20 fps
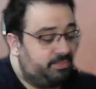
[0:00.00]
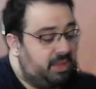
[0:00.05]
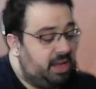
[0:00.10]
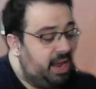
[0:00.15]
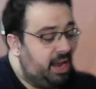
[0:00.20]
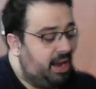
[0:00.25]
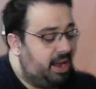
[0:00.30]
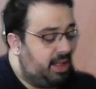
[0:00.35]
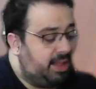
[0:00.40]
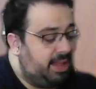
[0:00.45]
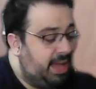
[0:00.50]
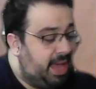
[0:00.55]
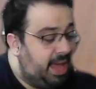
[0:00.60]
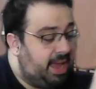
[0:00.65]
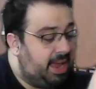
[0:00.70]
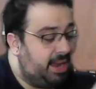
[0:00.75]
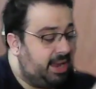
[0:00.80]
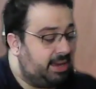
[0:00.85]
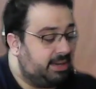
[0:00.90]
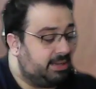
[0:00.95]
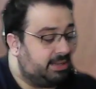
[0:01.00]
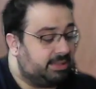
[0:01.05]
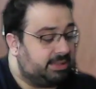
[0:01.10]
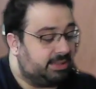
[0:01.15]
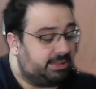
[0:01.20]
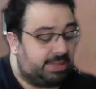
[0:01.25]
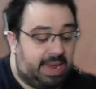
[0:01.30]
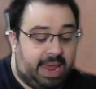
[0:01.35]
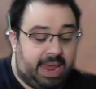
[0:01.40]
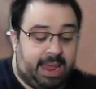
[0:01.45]
And on the
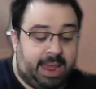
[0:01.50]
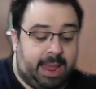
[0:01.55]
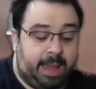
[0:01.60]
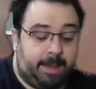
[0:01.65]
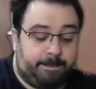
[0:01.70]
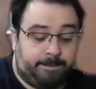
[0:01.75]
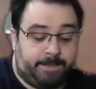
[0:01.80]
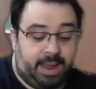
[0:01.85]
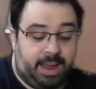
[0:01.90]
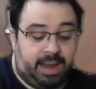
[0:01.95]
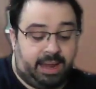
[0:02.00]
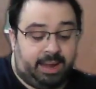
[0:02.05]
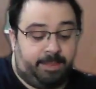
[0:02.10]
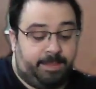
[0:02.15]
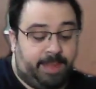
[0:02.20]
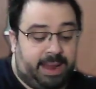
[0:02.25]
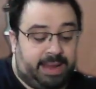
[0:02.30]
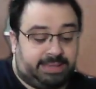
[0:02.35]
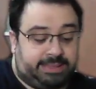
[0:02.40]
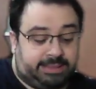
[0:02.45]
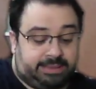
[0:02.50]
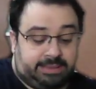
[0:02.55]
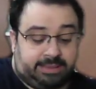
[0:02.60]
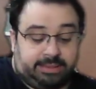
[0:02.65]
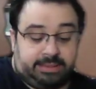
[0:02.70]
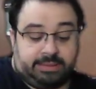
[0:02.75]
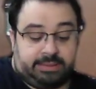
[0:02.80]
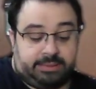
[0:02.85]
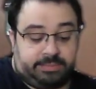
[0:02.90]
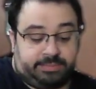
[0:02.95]
end, a
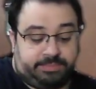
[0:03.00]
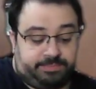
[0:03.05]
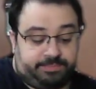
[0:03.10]
Metal.